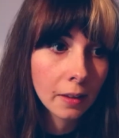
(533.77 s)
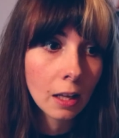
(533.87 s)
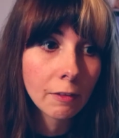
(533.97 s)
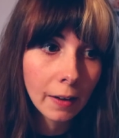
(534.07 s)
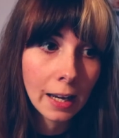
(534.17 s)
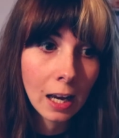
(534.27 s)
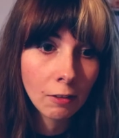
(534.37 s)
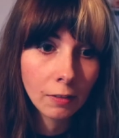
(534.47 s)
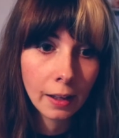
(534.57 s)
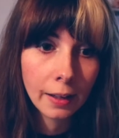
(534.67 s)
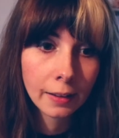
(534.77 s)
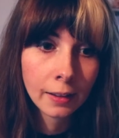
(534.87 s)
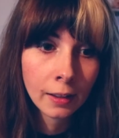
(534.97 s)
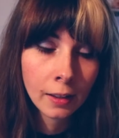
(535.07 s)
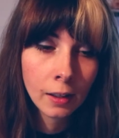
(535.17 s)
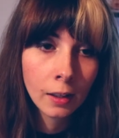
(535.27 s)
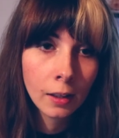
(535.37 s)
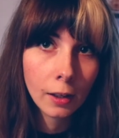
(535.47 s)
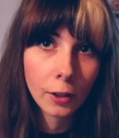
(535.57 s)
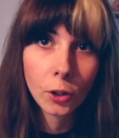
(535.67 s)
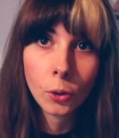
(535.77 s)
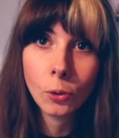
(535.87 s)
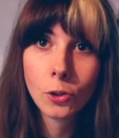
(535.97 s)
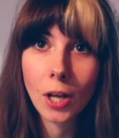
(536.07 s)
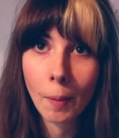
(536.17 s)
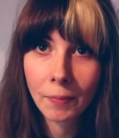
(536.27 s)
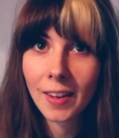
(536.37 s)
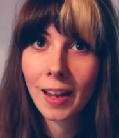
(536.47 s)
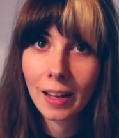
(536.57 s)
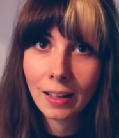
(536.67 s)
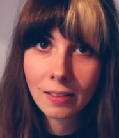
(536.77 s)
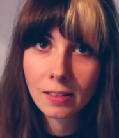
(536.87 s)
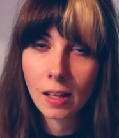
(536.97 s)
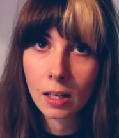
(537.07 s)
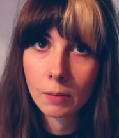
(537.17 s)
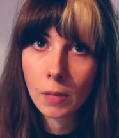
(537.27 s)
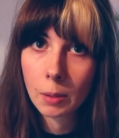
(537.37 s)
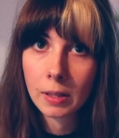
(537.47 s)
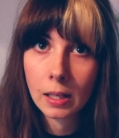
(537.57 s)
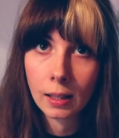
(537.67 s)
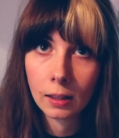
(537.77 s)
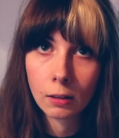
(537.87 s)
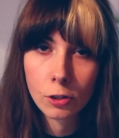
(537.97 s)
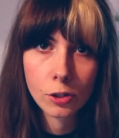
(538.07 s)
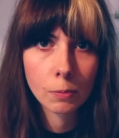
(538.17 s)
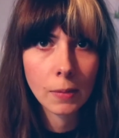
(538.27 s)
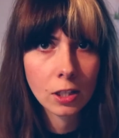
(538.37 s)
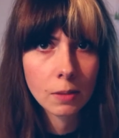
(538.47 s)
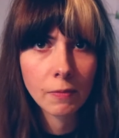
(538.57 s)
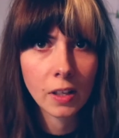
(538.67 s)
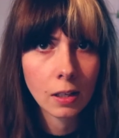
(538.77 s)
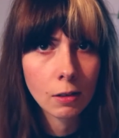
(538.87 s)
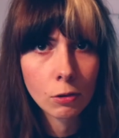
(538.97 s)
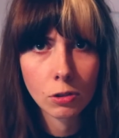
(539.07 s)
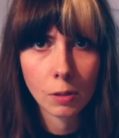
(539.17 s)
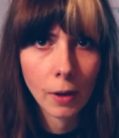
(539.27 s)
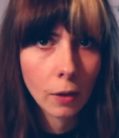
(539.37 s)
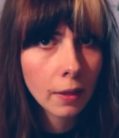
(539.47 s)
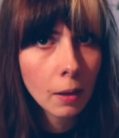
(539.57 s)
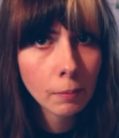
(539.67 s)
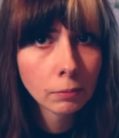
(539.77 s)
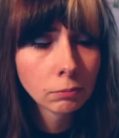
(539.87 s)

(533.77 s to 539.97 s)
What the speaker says: If I have like a huge update, then maybe I'll also make some videos about them.